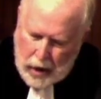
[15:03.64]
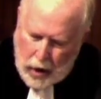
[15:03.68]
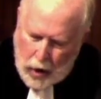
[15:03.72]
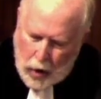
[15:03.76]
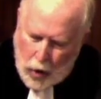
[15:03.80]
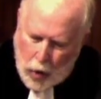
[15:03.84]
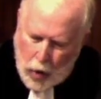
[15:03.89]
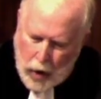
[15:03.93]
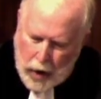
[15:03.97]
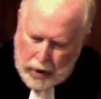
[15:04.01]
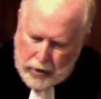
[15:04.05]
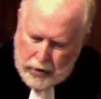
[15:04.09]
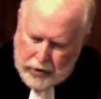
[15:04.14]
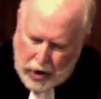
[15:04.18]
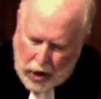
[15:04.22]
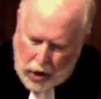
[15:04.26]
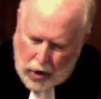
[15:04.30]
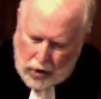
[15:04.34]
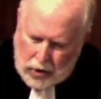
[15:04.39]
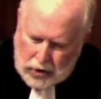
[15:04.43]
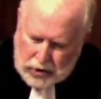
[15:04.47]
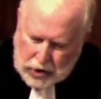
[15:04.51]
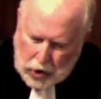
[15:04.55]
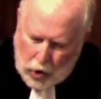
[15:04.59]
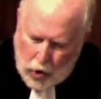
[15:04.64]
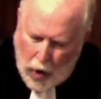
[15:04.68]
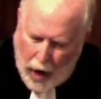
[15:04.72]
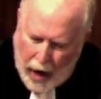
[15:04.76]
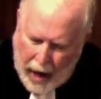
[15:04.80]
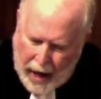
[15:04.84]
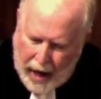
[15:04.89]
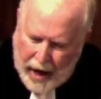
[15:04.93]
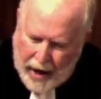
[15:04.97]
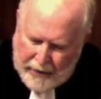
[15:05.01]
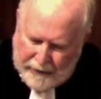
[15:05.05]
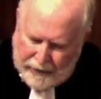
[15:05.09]
when those who
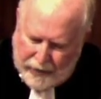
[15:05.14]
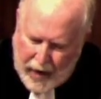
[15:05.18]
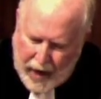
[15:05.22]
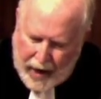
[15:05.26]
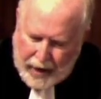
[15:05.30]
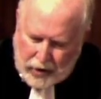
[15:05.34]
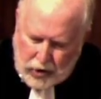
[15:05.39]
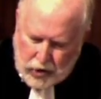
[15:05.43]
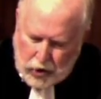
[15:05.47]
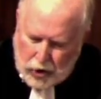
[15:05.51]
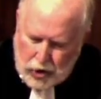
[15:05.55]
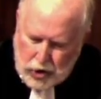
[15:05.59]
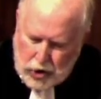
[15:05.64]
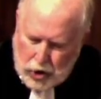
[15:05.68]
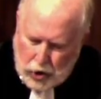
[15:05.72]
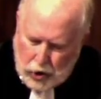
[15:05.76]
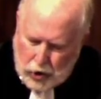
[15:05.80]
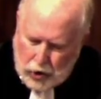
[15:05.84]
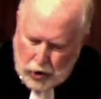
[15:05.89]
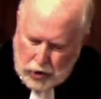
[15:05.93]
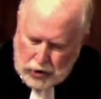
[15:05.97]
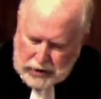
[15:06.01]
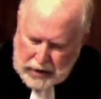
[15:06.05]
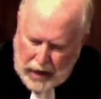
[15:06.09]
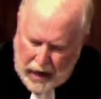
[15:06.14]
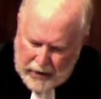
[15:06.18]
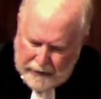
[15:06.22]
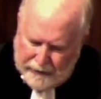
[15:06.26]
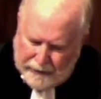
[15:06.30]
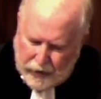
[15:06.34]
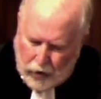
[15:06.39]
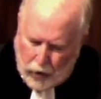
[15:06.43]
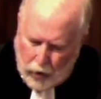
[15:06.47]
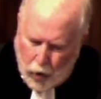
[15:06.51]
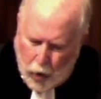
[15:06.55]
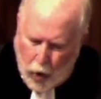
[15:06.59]
have that good news and
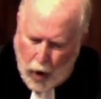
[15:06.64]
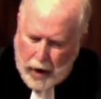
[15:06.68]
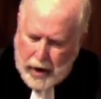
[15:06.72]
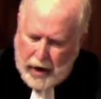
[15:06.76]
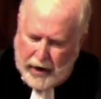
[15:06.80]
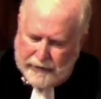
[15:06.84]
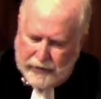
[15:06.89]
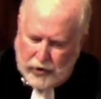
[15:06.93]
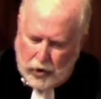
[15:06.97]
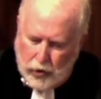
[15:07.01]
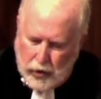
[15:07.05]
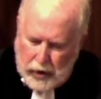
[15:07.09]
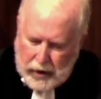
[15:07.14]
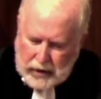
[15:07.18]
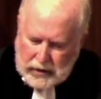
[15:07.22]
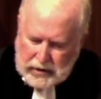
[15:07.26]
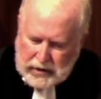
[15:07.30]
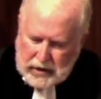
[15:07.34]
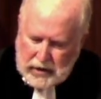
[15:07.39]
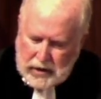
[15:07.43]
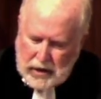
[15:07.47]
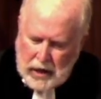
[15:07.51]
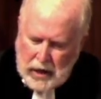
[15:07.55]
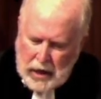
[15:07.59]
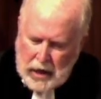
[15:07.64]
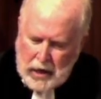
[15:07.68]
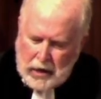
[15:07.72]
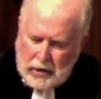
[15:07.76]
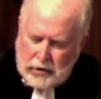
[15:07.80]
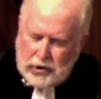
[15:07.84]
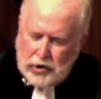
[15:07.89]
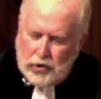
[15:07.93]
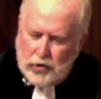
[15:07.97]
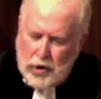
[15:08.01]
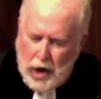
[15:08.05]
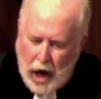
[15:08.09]
for whatever reason
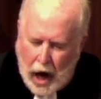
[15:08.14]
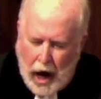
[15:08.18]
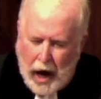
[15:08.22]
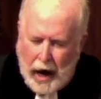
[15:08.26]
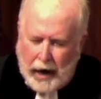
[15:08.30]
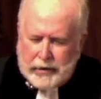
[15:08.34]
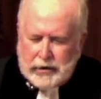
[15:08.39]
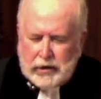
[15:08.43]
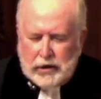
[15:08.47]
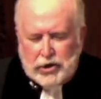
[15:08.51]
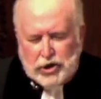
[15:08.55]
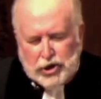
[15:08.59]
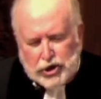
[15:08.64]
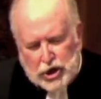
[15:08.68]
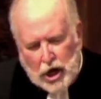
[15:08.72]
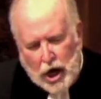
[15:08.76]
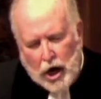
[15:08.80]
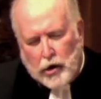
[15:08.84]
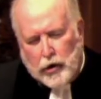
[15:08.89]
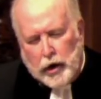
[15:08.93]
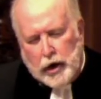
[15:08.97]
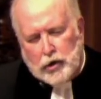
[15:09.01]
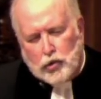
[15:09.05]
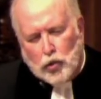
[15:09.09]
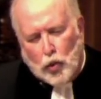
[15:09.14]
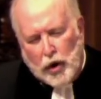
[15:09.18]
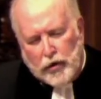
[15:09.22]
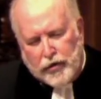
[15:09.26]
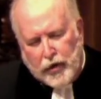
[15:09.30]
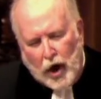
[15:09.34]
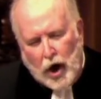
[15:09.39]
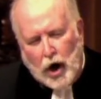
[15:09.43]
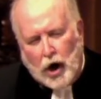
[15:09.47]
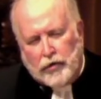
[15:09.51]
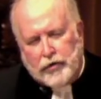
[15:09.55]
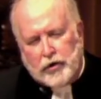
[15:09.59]
do not share it with
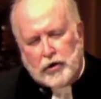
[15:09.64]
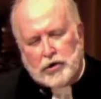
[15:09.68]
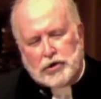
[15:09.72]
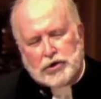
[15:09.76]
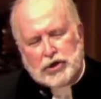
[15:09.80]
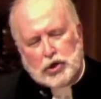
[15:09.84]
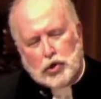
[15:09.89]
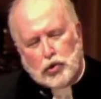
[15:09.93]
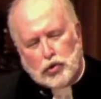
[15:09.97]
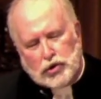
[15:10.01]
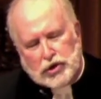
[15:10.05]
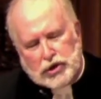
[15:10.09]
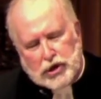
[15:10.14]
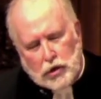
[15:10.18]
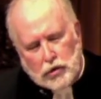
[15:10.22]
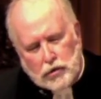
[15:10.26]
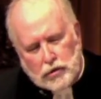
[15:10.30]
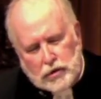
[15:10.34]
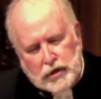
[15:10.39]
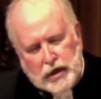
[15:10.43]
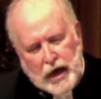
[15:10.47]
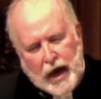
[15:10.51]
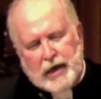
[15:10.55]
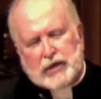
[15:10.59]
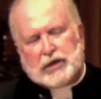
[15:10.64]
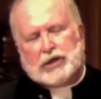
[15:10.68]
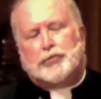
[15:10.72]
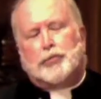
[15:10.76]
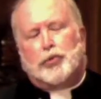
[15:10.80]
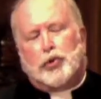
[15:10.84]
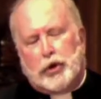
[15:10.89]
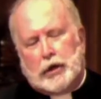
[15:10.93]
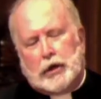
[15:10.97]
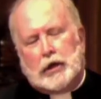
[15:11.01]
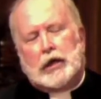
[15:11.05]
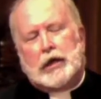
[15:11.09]
others who so
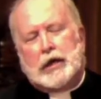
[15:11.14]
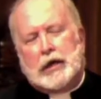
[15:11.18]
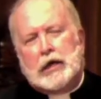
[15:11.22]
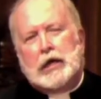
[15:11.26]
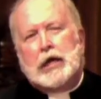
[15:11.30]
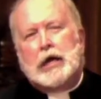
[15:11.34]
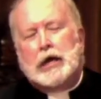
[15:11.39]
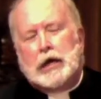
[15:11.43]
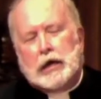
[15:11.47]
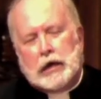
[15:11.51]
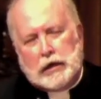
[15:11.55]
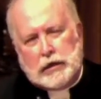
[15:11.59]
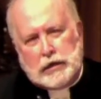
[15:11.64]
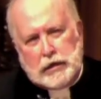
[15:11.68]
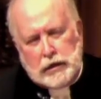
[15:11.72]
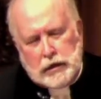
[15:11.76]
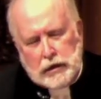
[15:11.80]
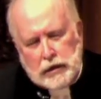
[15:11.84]
desperately need it,